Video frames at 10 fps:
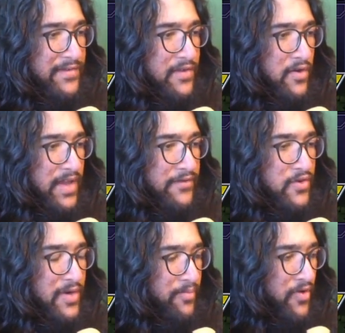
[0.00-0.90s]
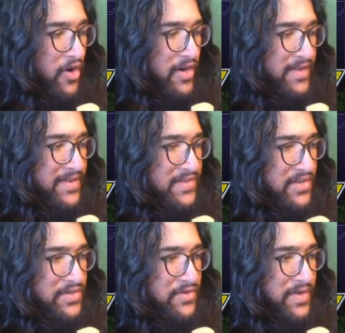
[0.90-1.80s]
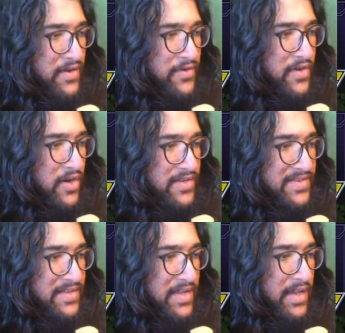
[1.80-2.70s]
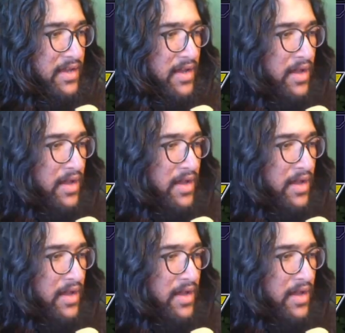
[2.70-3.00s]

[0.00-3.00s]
So if you are proccing this on 2 heroes constantly,